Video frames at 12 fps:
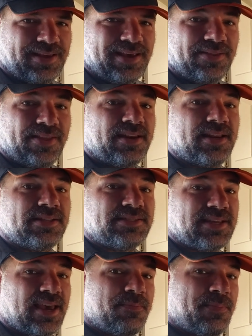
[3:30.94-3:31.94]
They did
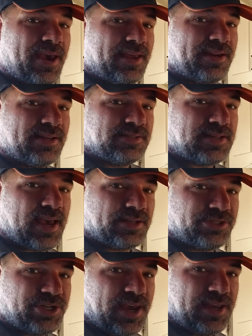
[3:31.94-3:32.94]
say pay an exact
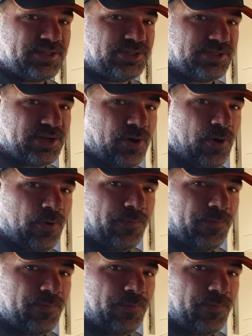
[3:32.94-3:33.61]
change, so